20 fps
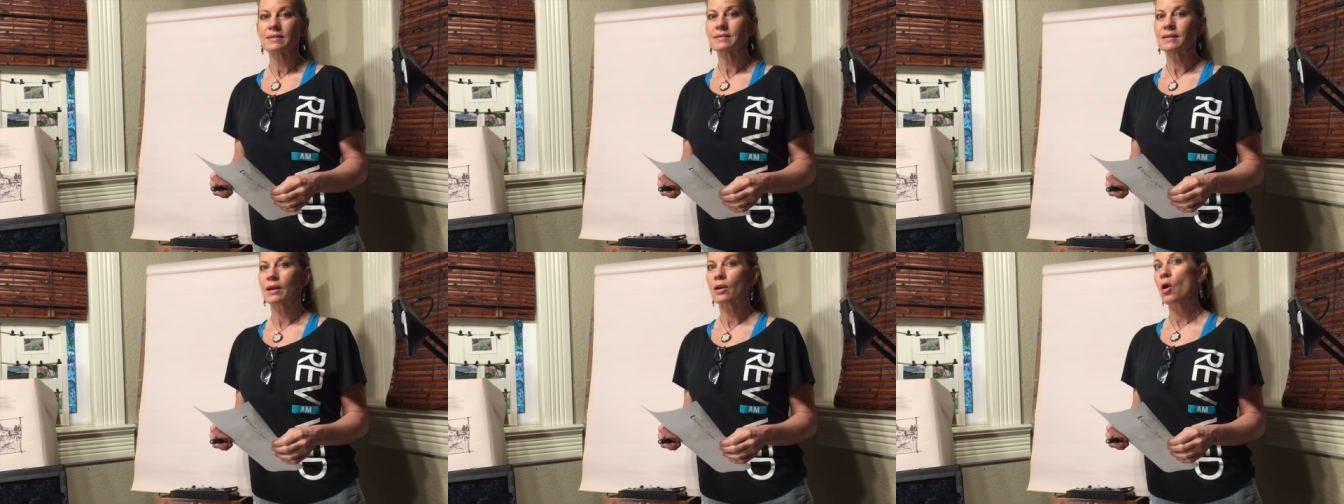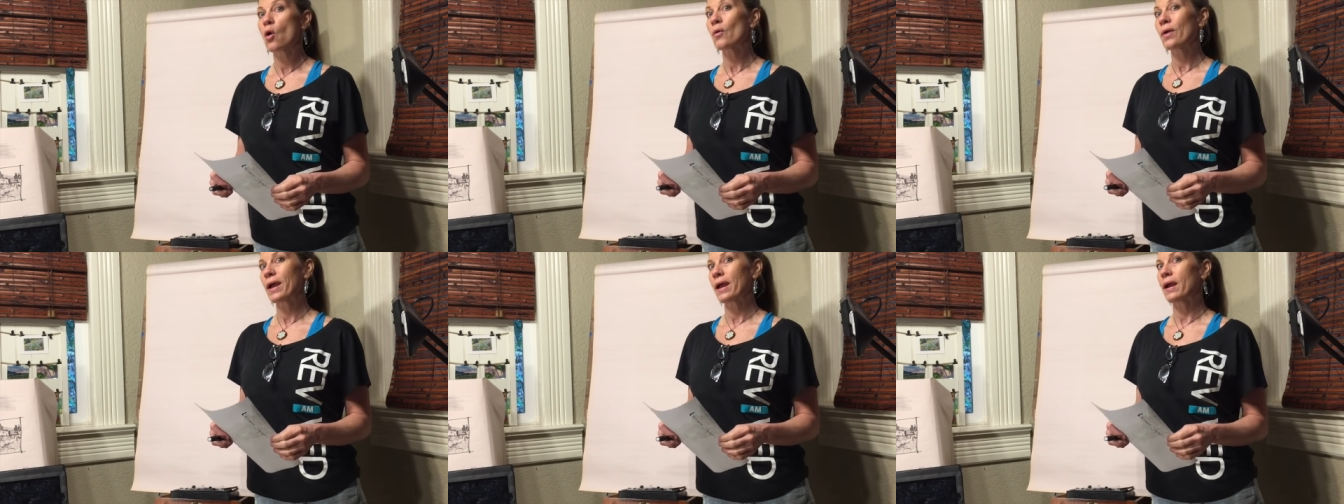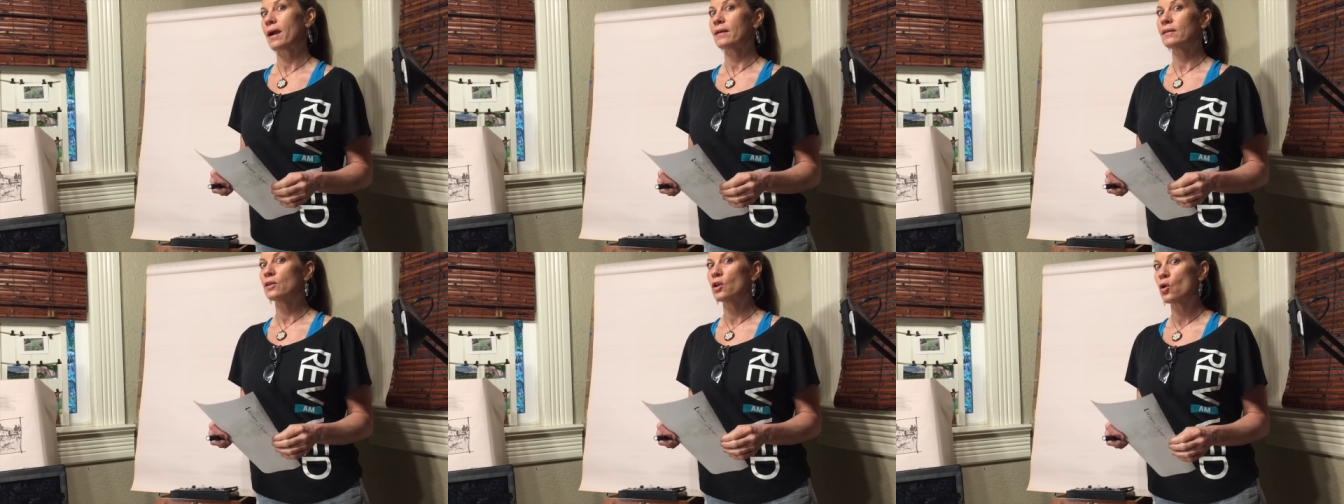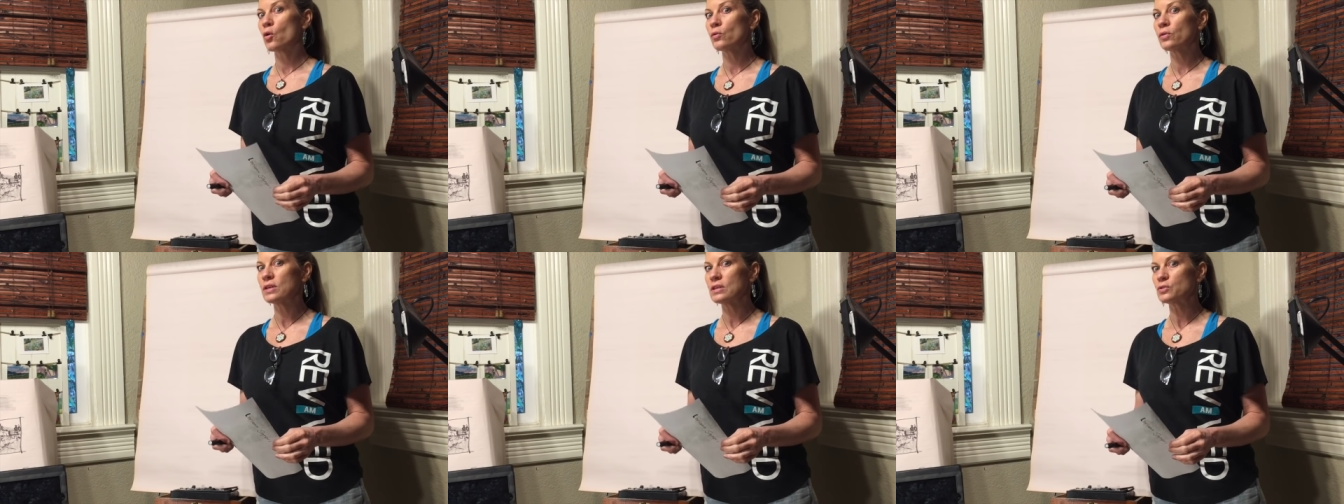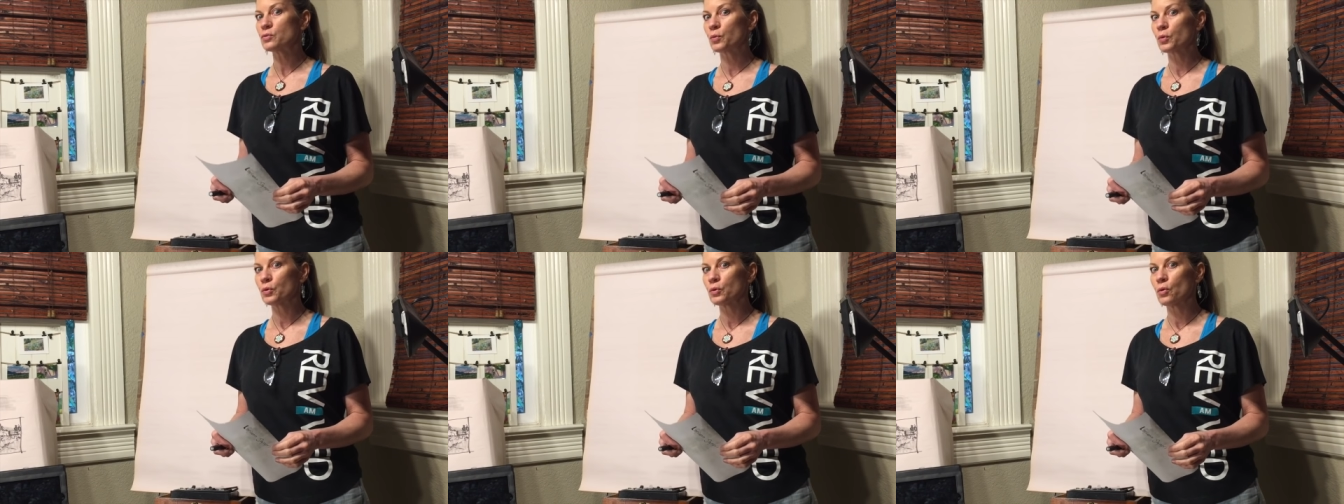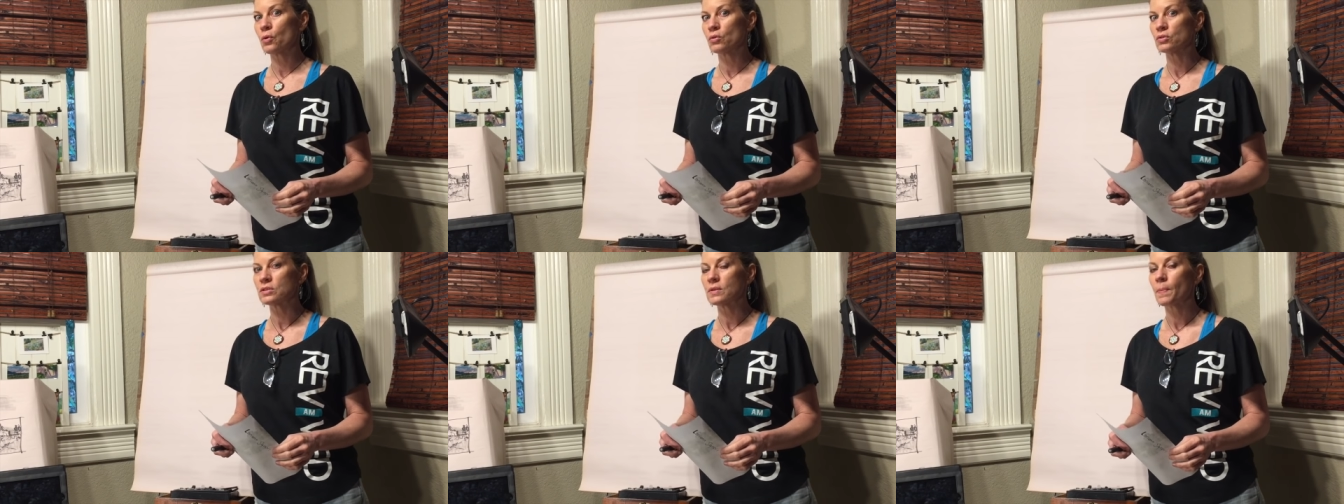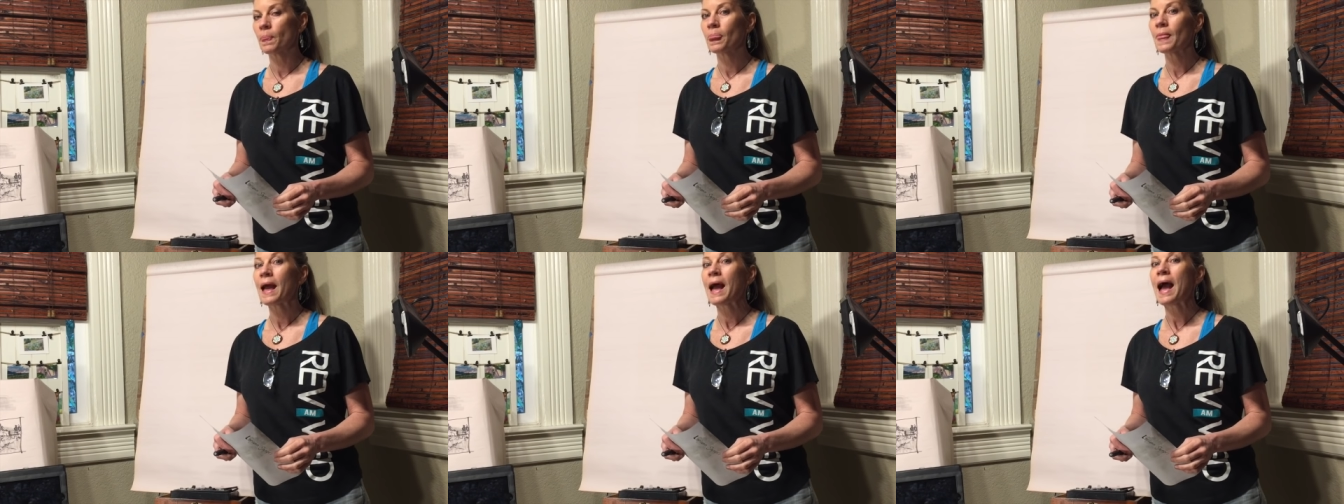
it's like, okay, I know these rules.